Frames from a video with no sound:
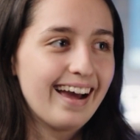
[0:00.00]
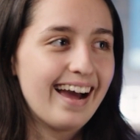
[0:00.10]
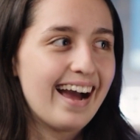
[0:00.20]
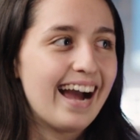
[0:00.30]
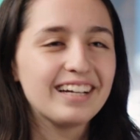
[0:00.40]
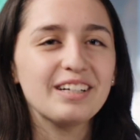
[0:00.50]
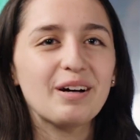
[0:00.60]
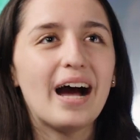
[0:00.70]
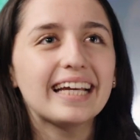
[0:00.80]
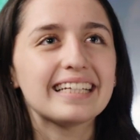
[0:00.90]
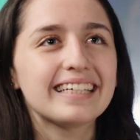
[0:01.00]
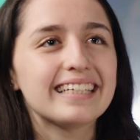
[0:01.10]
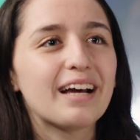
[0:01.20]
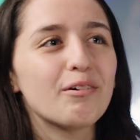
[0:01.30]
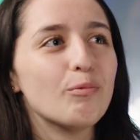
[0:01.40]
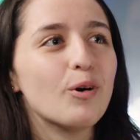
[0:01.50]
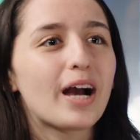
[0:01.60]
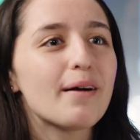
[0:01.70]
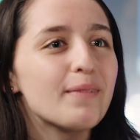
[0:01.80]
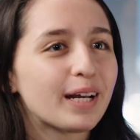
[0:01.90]
I can say that woke
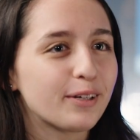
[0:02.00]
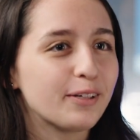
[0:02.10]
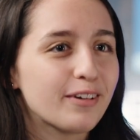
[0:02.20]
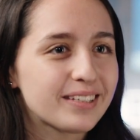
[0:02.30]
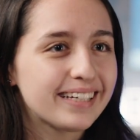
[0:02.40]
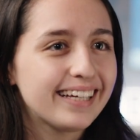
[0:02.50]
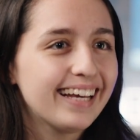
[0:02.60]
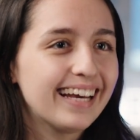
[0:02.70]
up my curiosity,